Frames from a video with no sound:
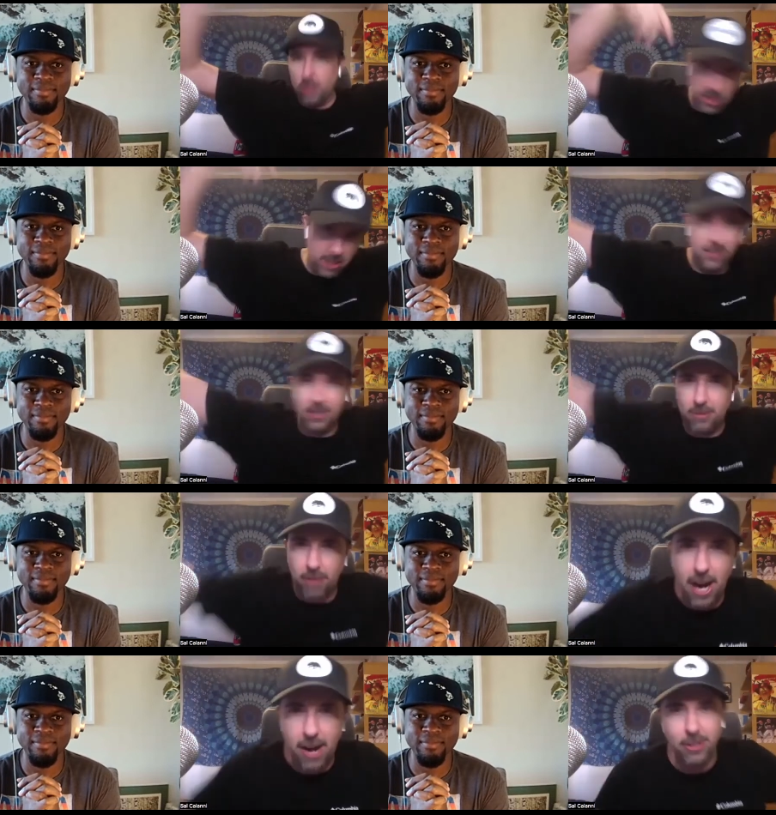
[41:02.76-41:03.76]
Speaker 1: shit in the
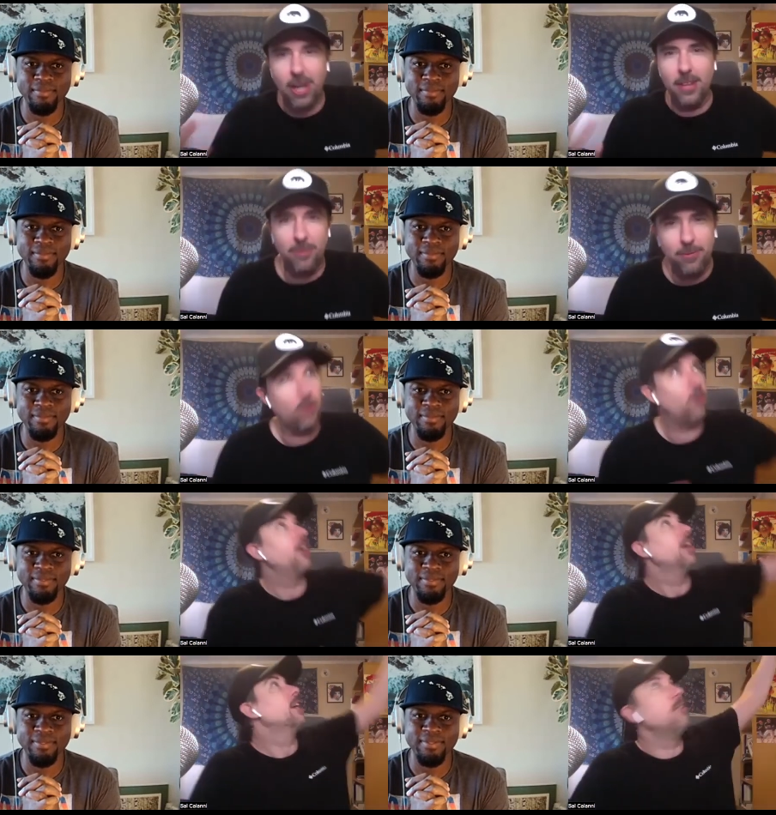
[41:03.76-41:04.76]
crowd. You're on the
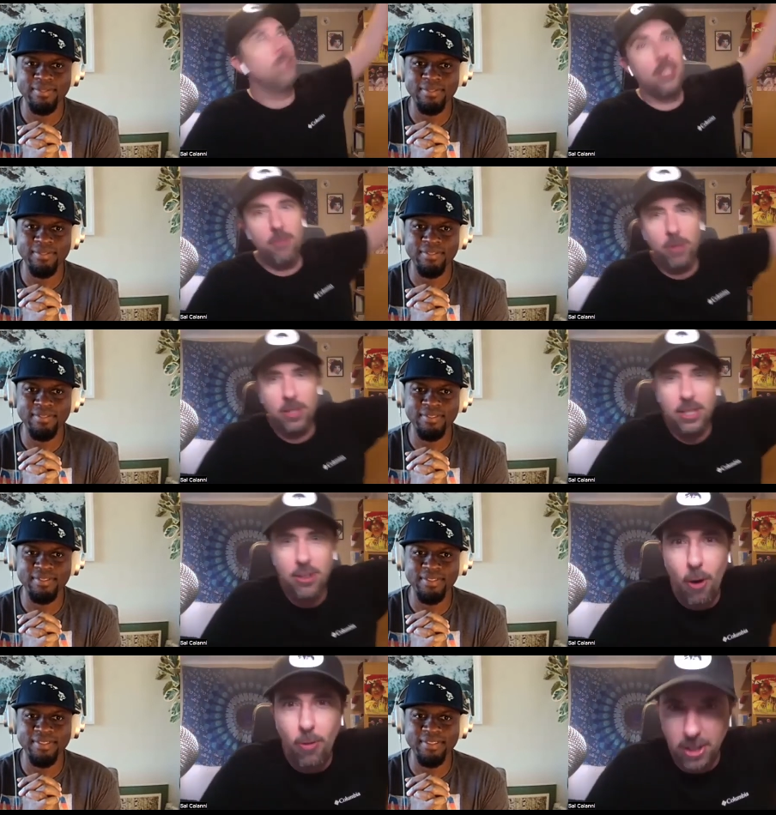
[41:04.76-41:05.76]
floor. You don't even really
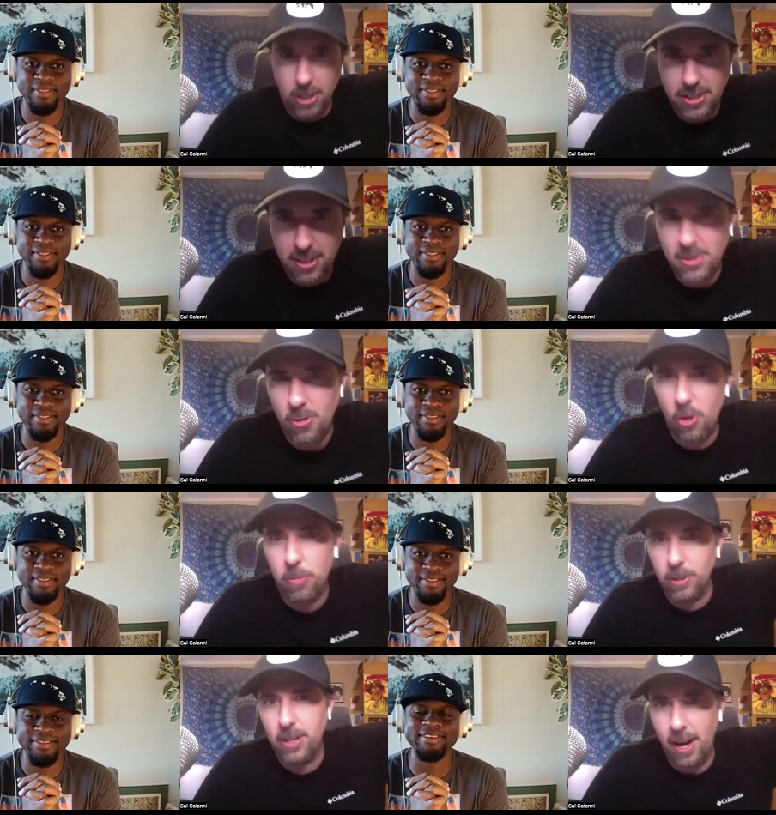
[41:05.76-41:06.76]
notice the
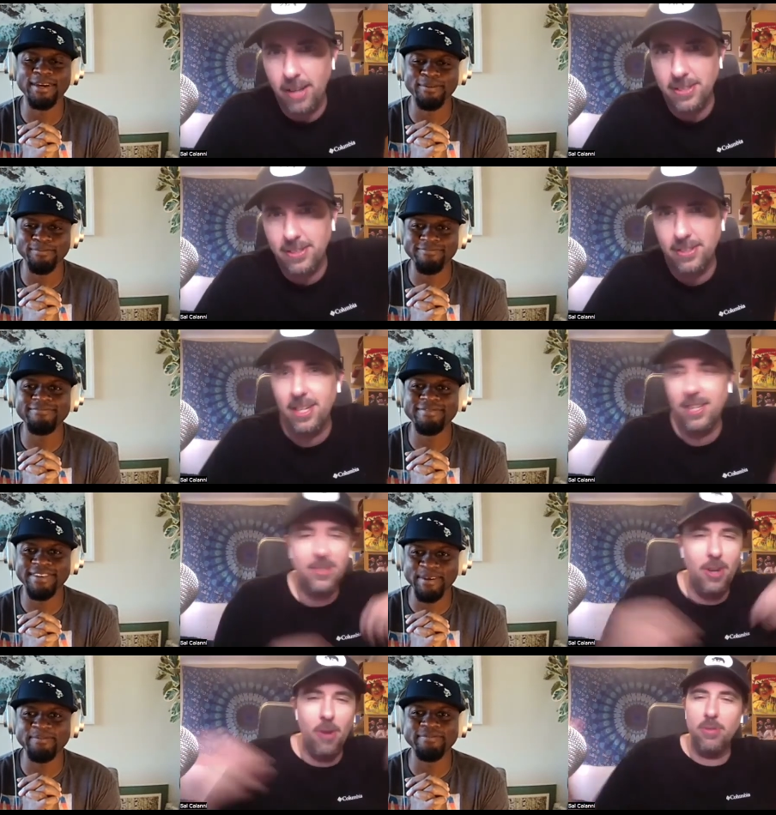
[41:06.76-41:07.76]
scoreboard constantly. Yep.
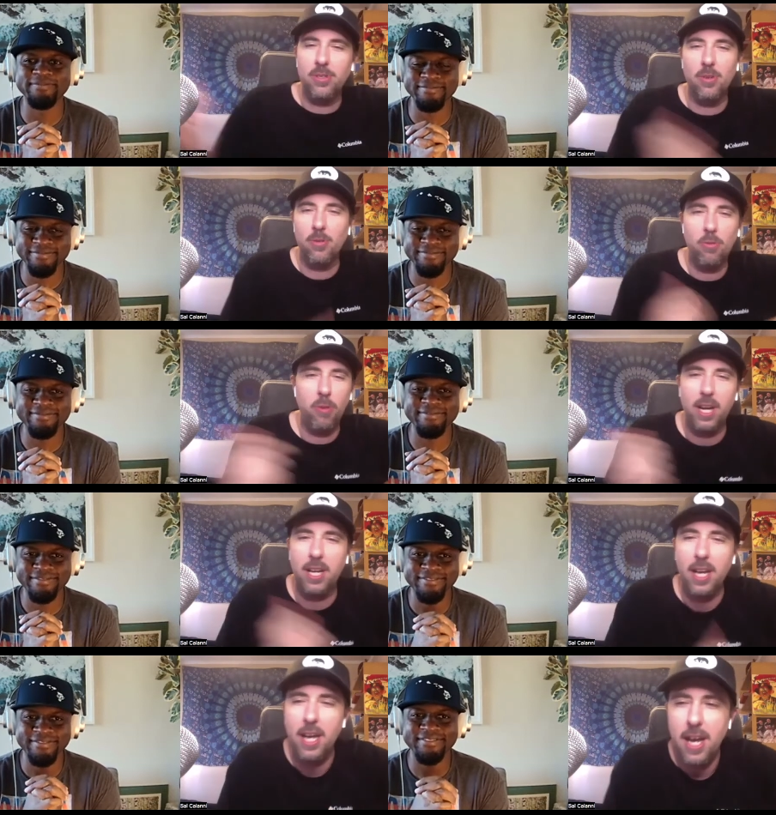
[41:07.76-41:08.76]
It's yep. going so
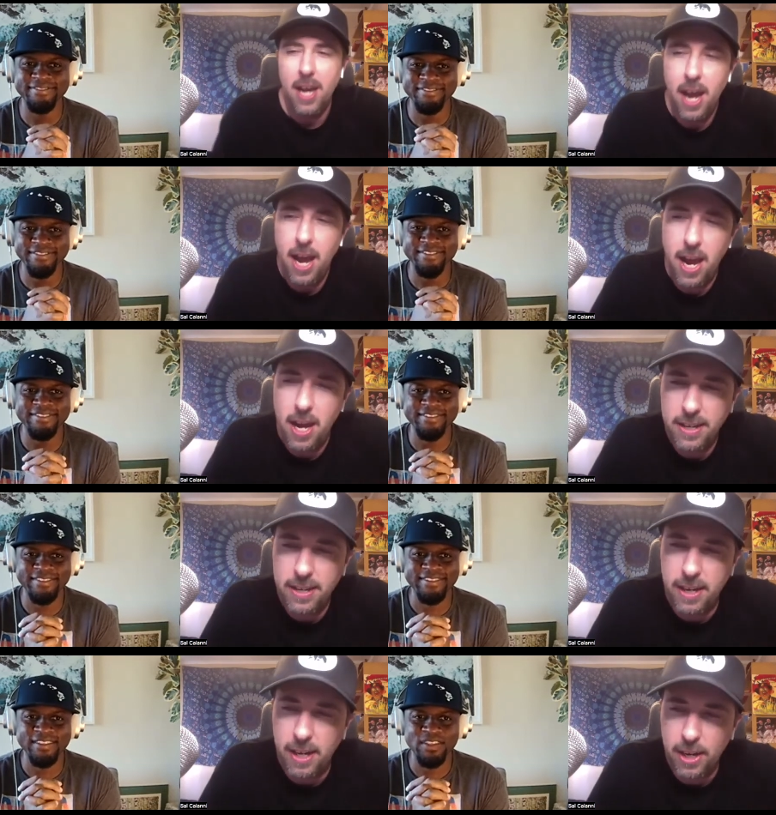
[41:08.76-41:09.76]
quick. And
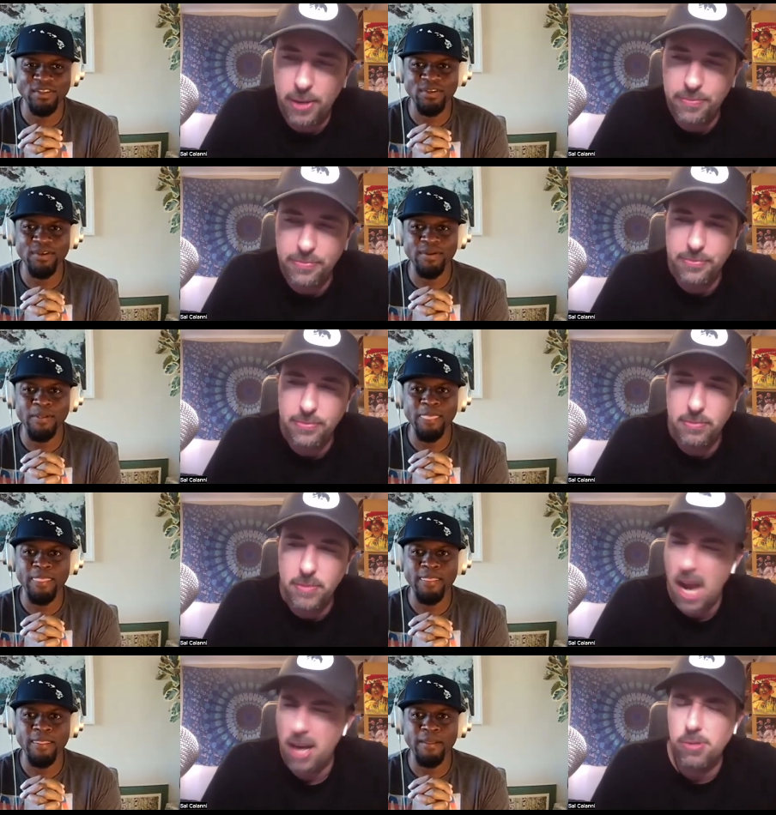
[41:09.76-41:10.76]
um,
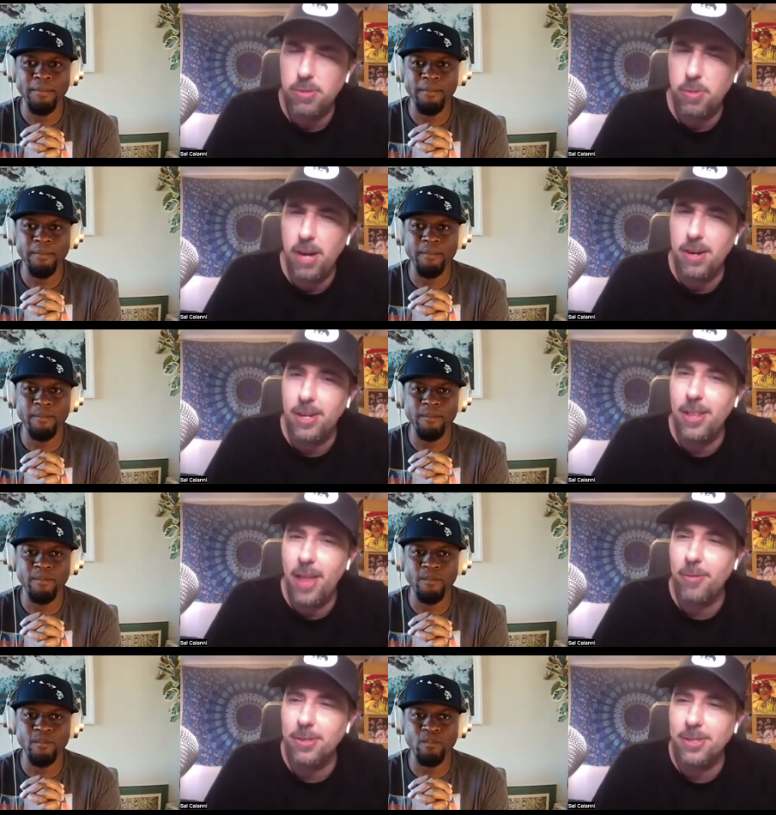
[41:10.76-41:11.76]
yeah, it was weird. And eh,
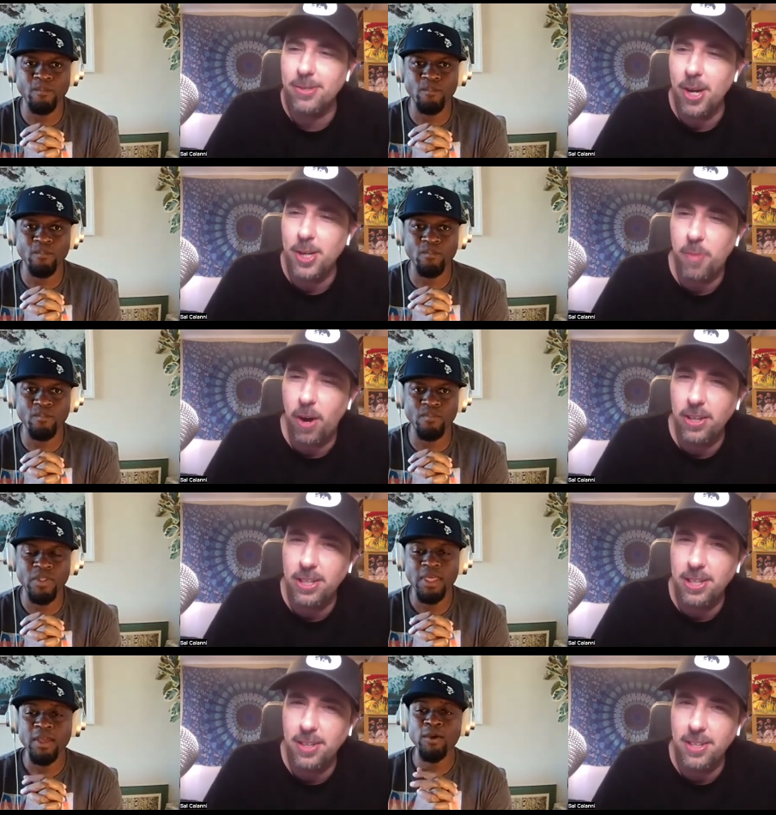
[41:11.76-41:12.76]
that was a strange part.
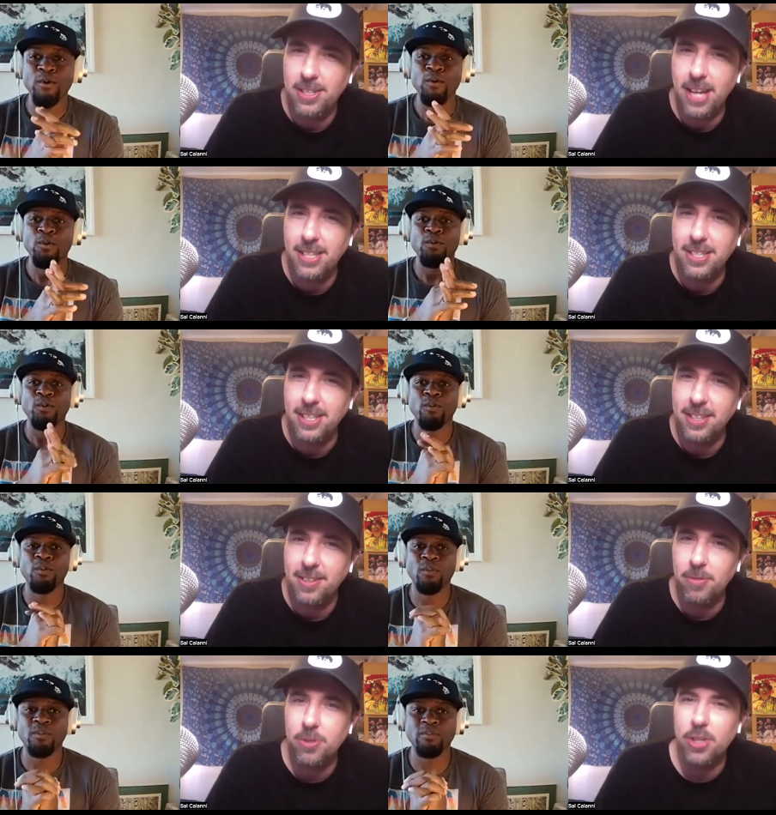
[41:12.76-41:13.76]
Like the, the tension,
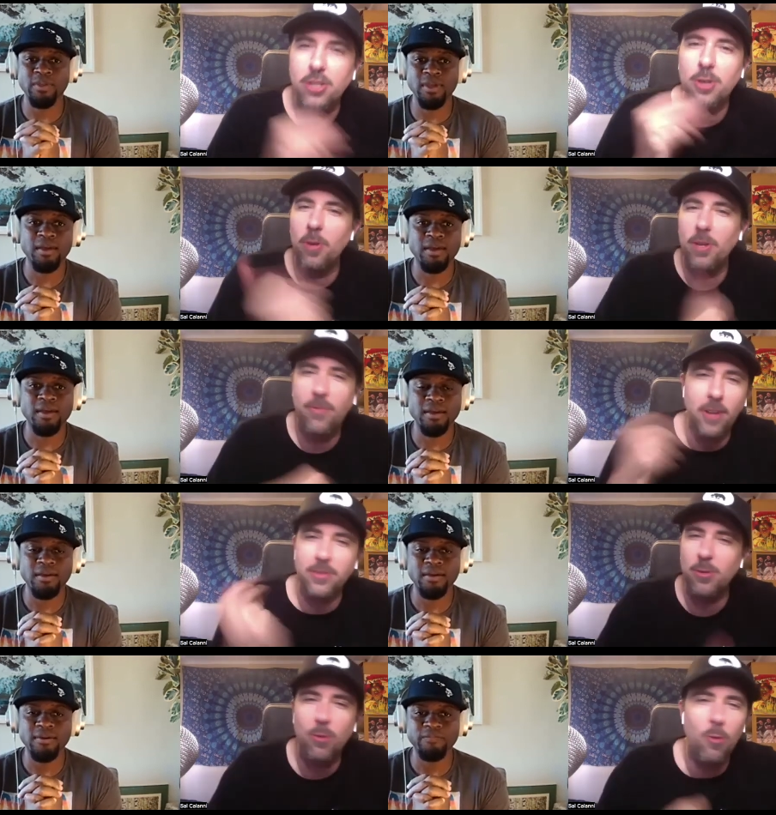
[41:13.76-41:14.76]
it was such, yeah. qu- it felt
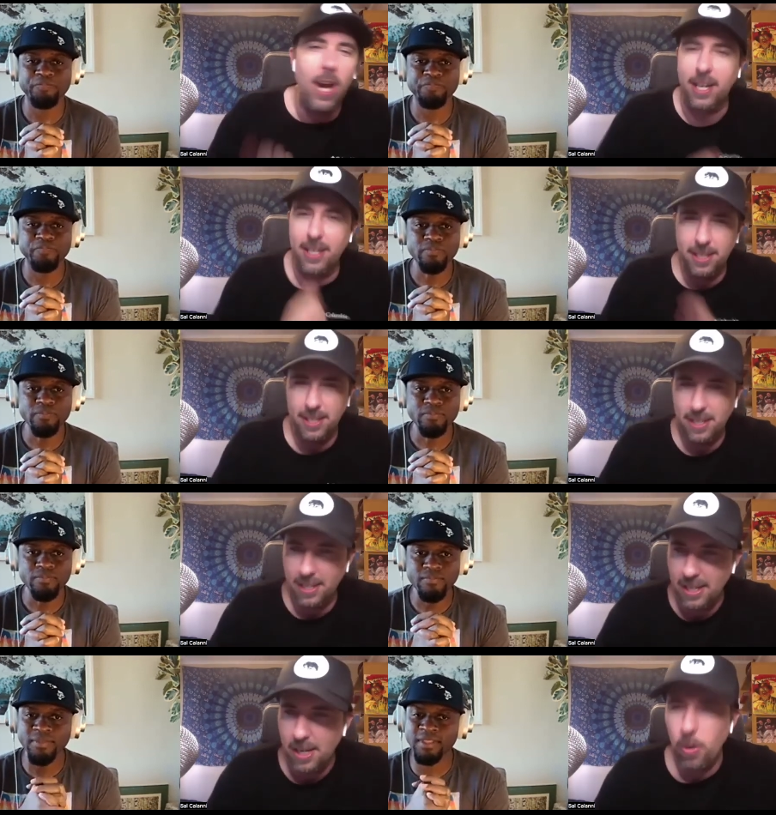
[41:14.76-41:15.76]
so quick.
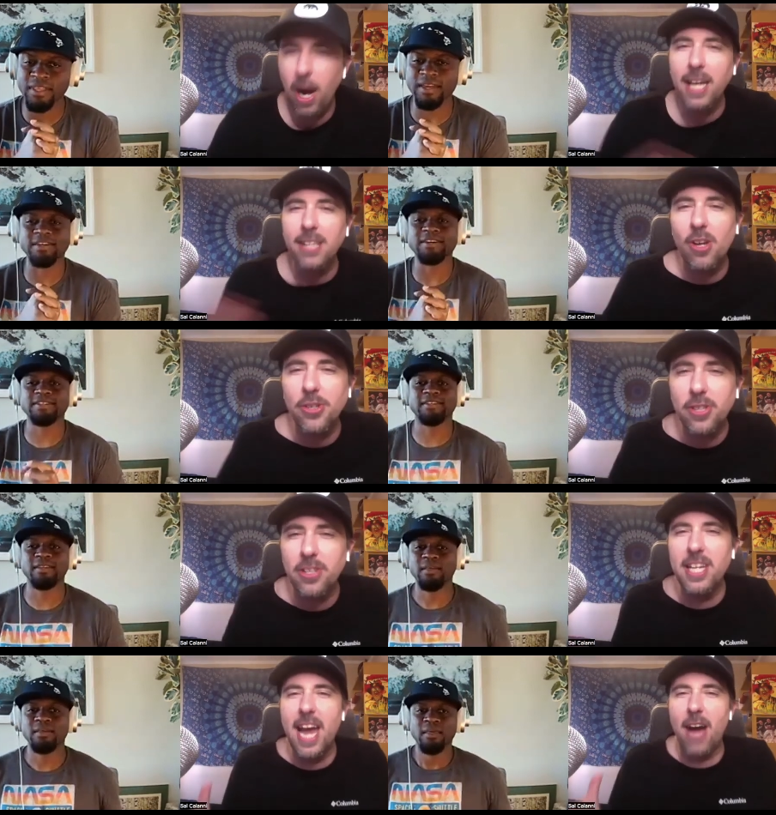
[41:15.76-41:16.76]
Where yeah, I guess also
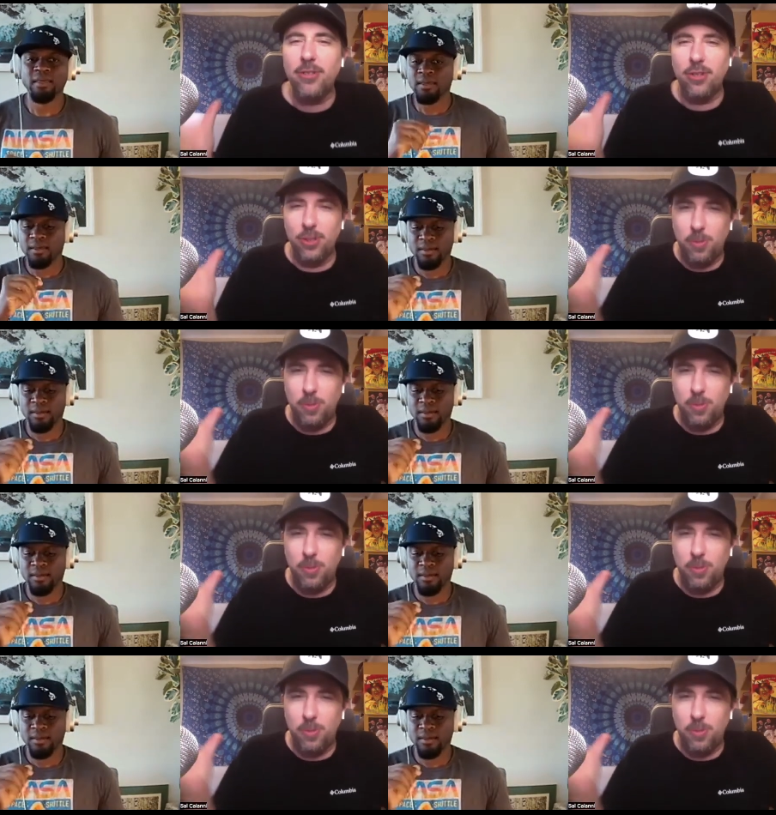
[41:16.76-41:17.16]
the announcers